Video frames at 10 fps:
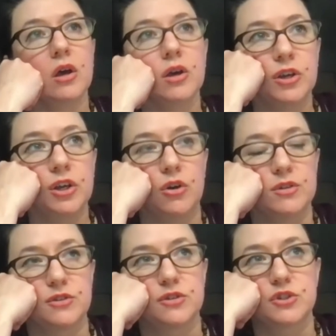You know, it's
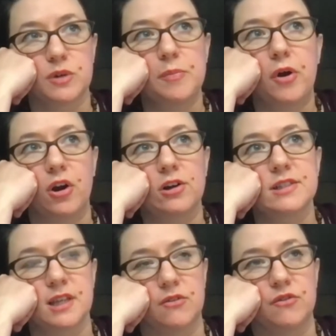those three
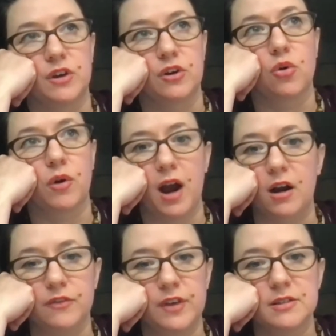parts of the
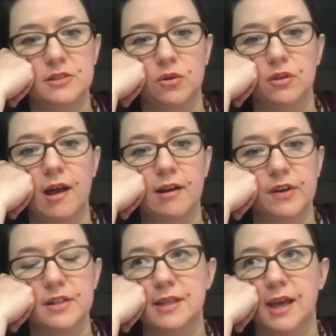choreography. So a lot of
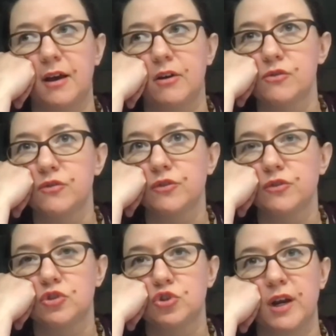us have
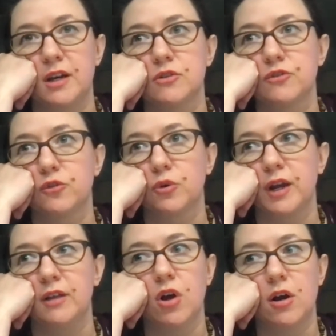trained for
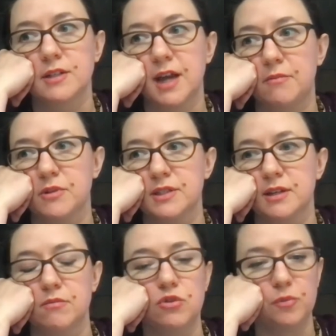a long time just
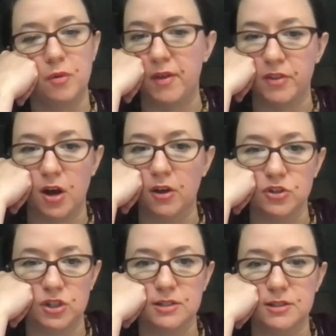in movement
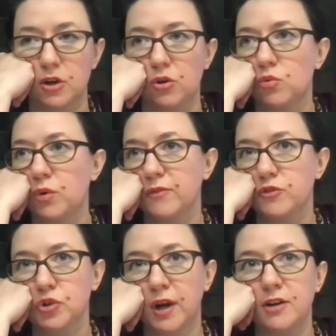methodologies. So we've
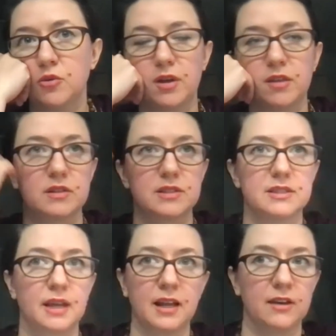trained with the
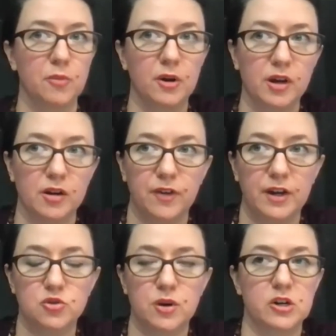Society of American
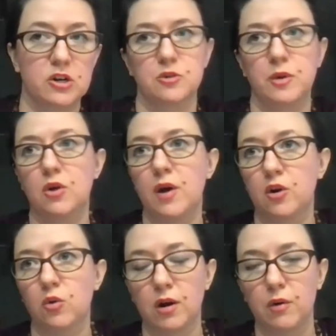Fight Directors and we know how to
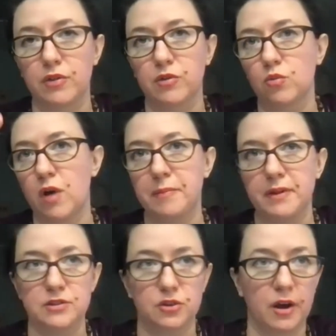work with
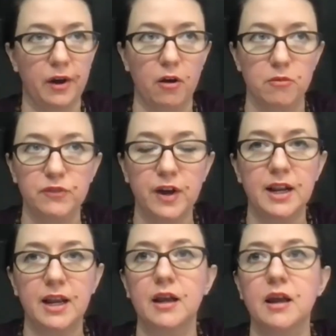weapons or unarmed
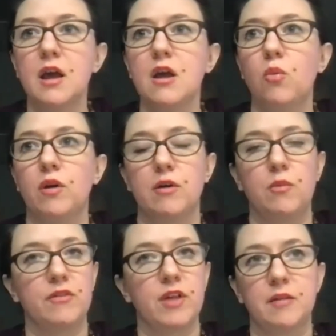fighting. We
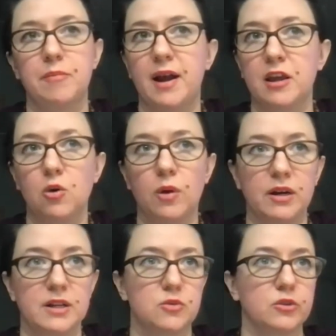have a lot of body
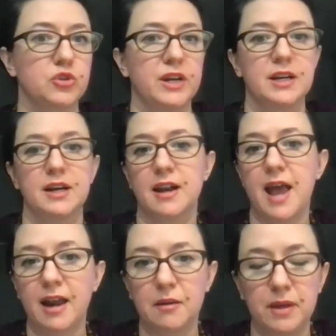awareness. We're trained in
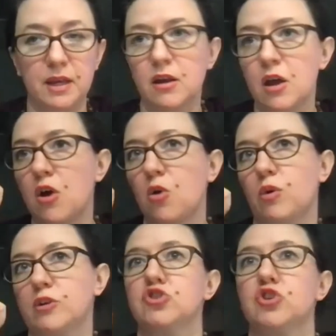anatomy.
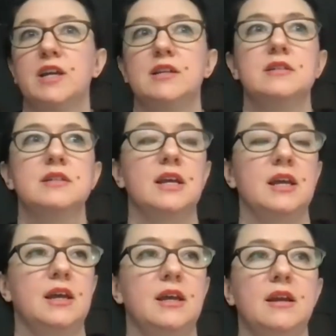We're trained
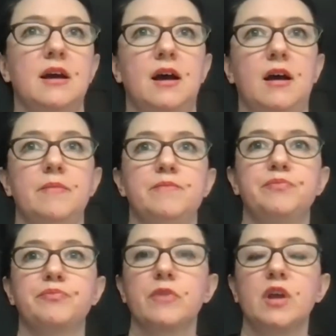in,
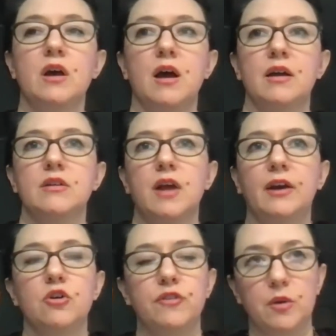I don't
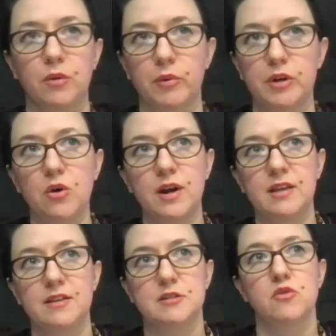know if anyone would know any of
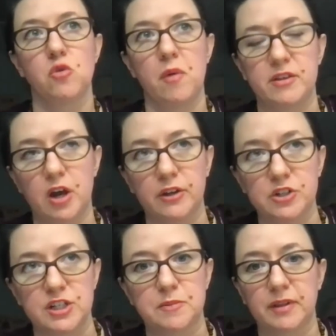these movement
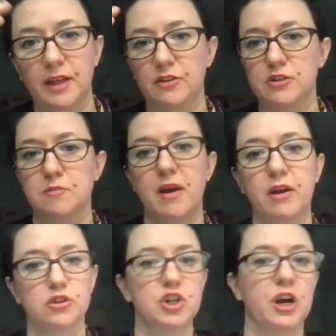methodologies, but like there's
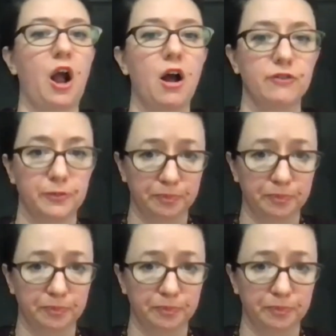Michael Chekhov,